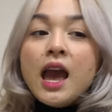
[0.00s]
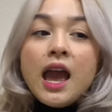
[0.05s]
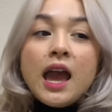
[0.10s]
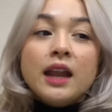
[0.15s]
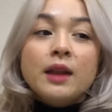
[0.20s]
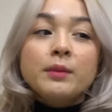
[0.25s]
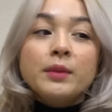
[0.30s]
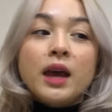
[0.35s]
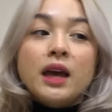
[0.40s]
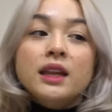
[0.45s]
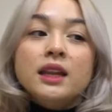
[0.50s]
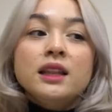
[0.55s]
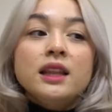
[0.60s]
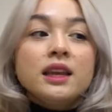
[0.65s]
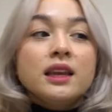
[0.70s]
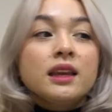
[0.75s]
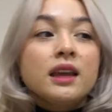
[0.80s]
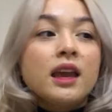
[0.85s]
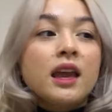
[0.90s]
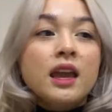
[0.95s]
And I'm kind of
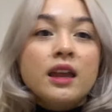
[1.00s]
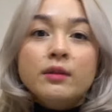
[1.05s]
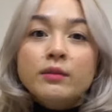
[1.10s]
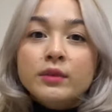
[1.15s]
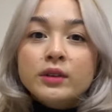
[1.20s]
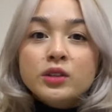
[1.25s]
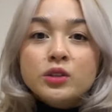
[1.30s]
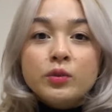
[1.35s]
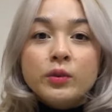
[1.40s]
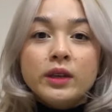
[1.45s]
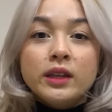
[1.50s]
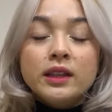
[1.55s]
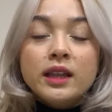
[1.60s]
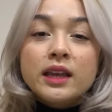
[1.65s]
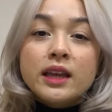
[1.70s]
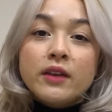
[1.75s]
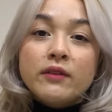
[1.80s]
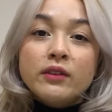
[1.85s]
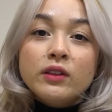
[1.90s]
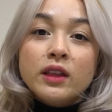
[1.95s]
like in between. Like
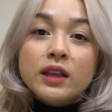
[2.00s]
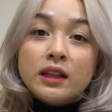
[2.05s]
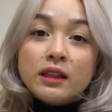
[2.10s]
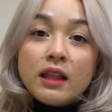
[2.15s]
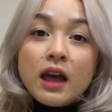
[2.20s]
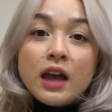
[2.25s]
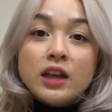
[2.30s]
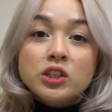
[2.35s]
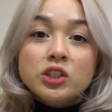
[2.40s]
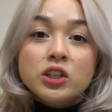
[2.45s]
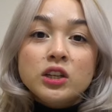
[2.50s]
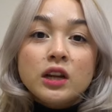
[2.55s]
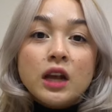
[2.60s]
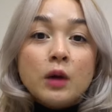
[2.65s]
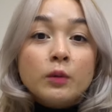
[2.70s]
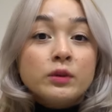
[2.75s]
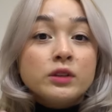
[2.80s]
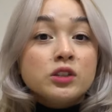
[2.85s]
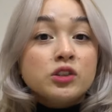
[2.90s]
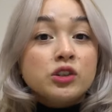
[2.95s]
I feel like last year
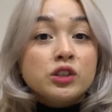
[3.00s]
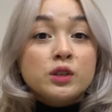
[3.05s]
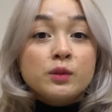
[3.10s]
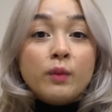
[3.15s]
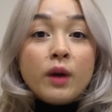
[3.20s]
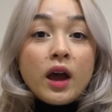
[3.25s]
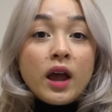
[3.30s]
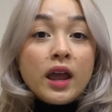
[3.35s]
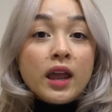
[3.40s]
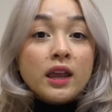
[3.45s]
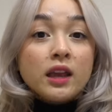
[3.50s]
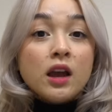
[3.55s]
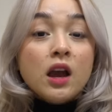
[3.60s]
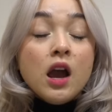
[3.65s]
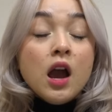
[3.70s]
I was just buying